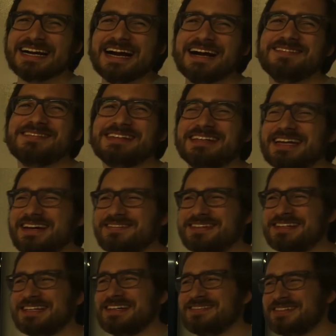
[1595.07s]

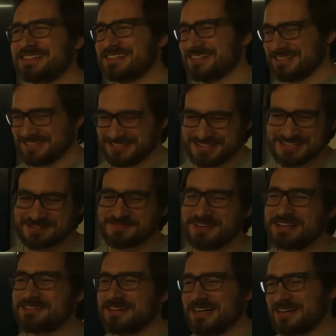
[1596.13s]
Having them on your
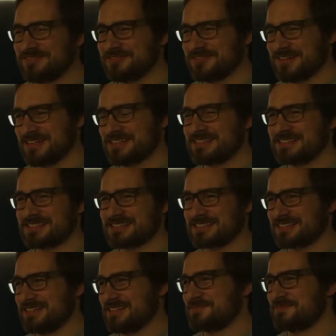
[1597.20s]
USB drive
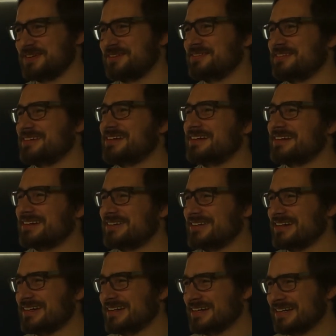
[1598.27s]
is probably not a good
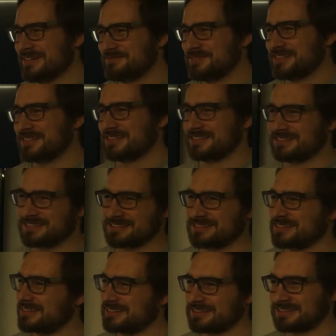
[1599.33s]
idea, because
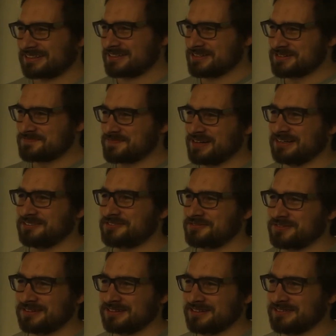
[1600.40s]
your paths
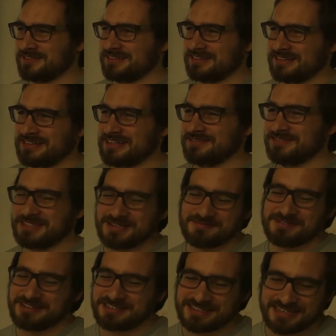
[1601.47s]
will
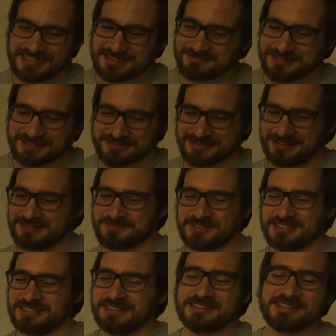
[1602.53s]
inevitably change between
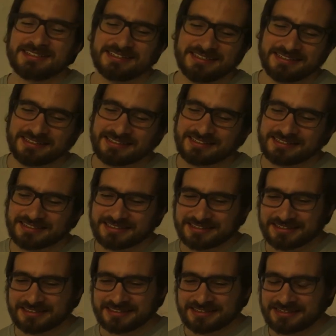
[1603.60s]
machines, and
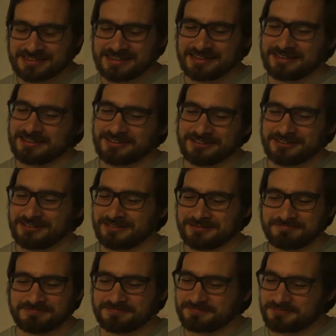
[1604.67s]
then
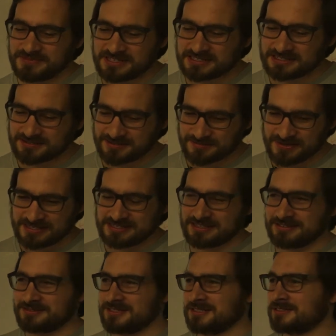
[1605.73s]
you're just
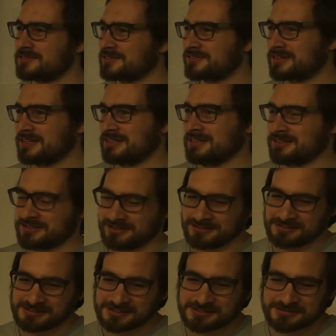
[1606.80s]
messing around with Git
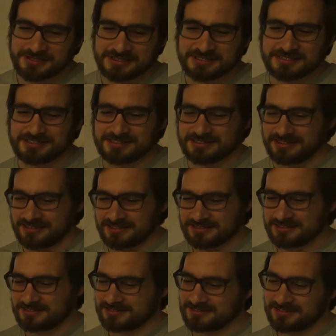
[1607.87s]
internals, which
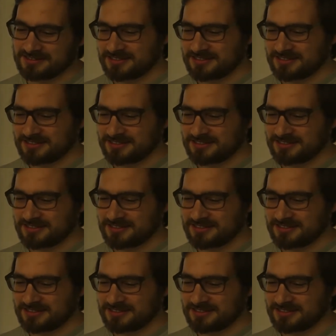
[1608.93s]
is,